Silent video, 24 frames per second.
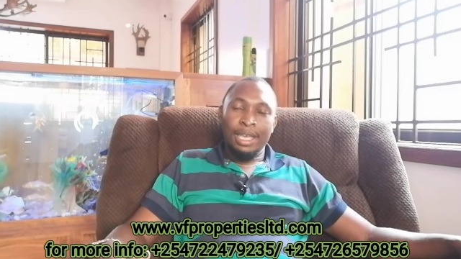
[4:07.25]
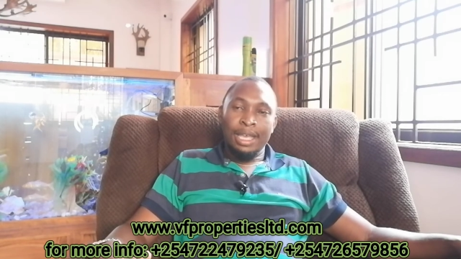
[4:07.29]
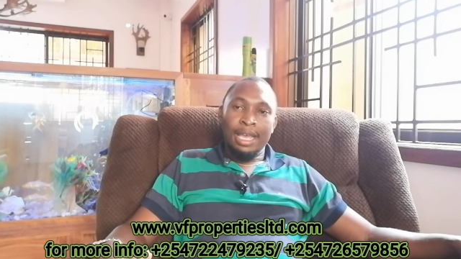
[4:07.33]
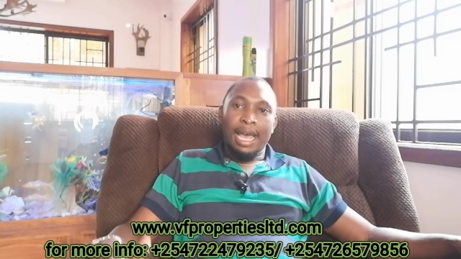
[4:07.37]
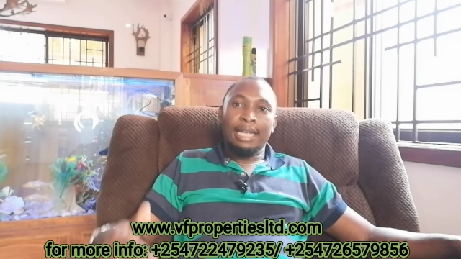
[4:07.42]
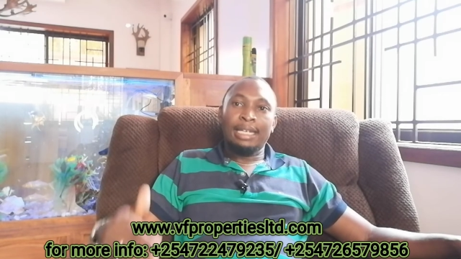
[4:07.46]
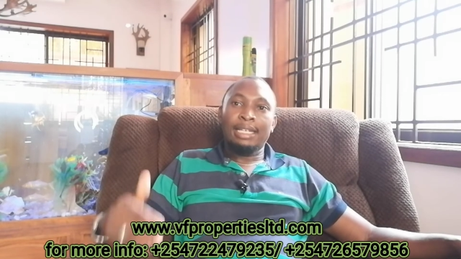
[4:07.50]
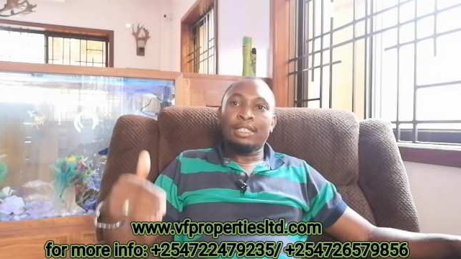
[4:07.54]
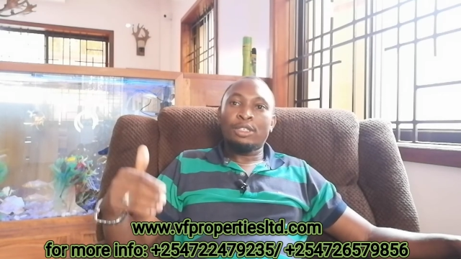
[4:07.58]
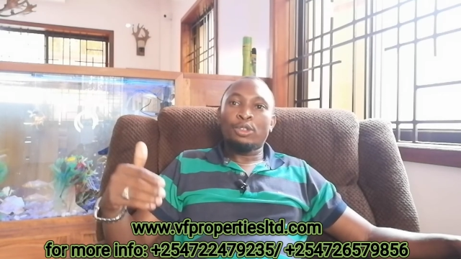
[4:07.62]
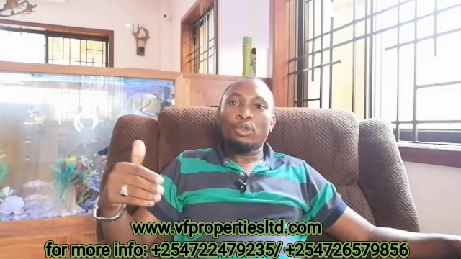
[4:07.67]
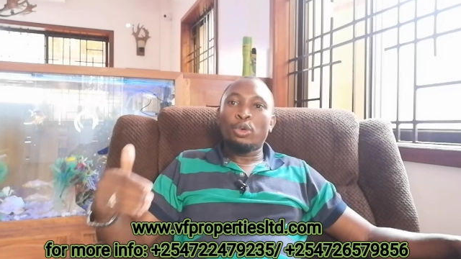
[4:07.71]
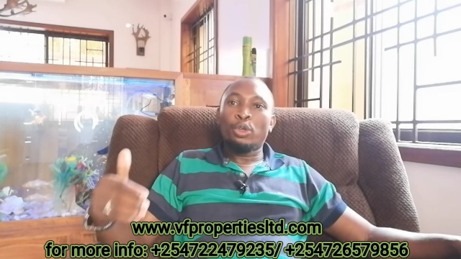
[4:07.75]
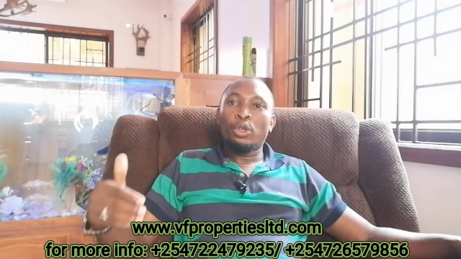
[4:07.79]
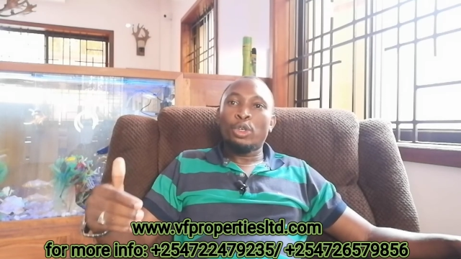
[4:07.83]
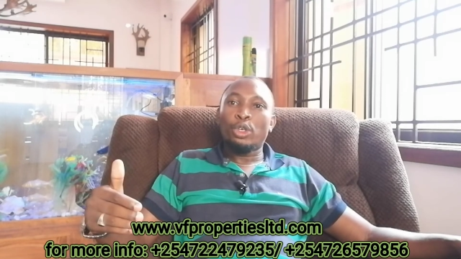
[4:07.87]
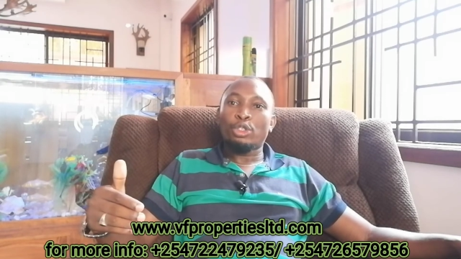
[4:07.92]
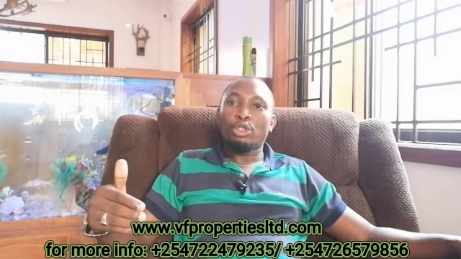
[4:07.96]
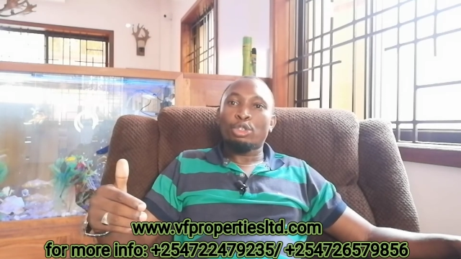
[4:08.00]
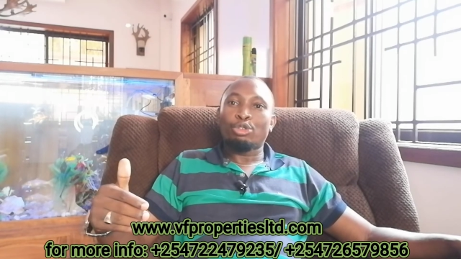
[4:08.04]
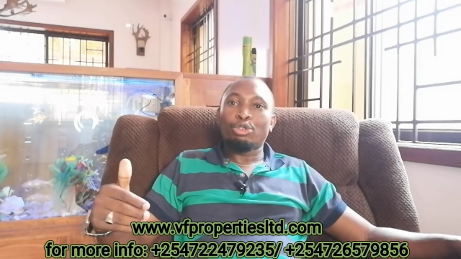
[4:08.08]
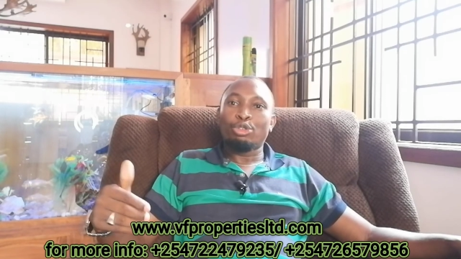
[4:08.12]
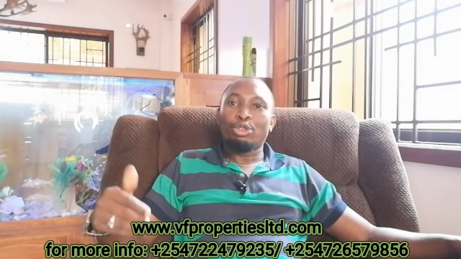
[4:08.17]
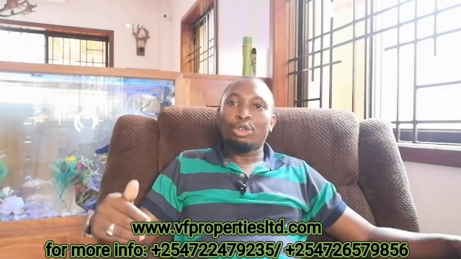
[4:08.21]
And it's good
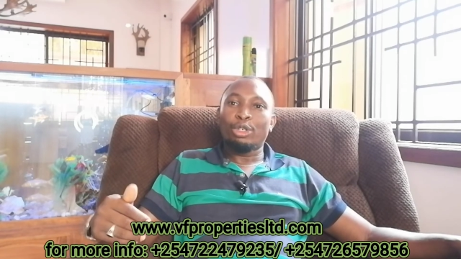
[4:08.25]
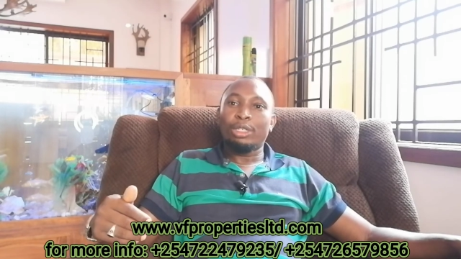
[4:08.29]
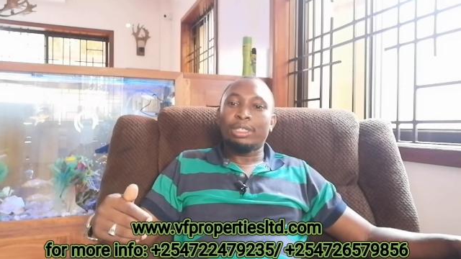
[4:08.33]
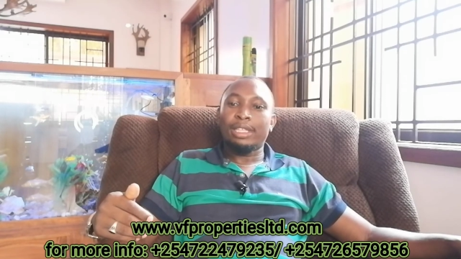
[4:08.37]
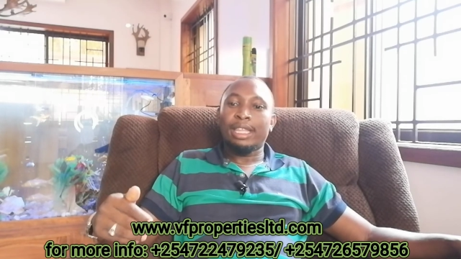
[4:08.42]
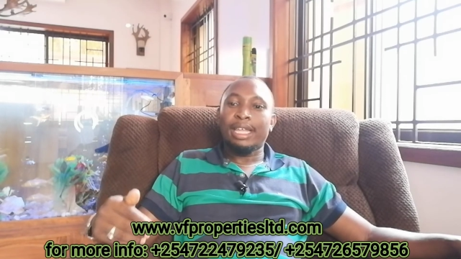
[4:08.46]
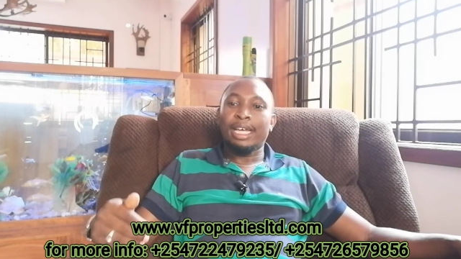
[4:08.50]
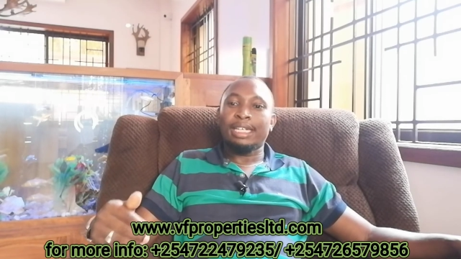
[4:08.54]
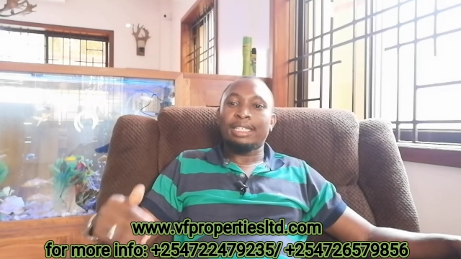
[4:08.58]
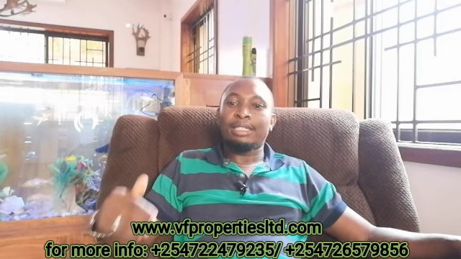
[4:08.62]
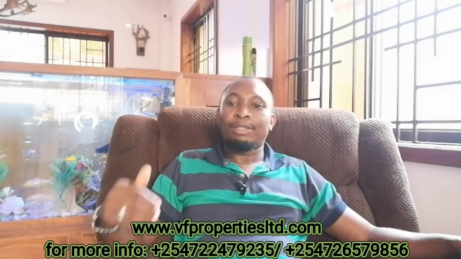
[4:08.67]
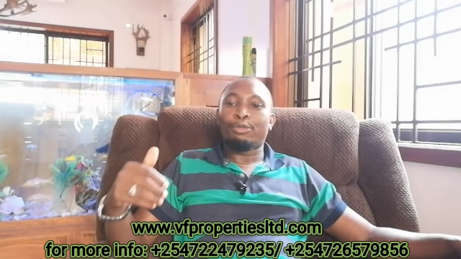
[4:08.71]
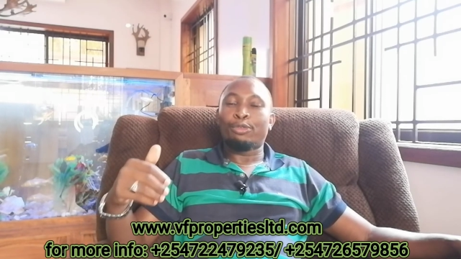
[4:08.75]
also to note that